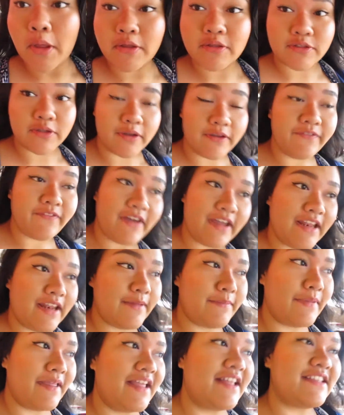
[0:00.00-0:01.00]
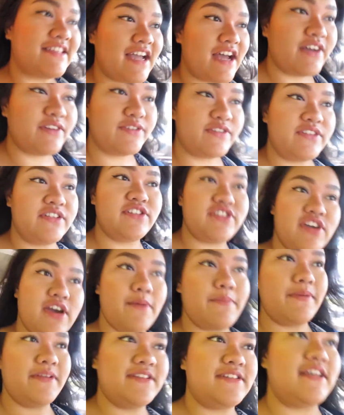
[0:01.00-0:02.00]
So I finally made it down to the
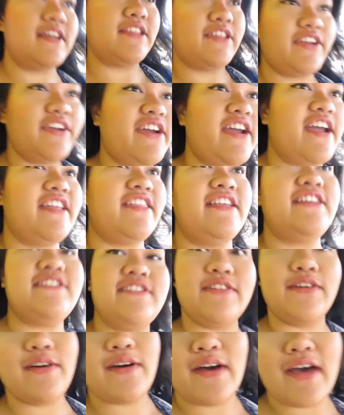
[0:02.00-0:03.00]
shopping center and I still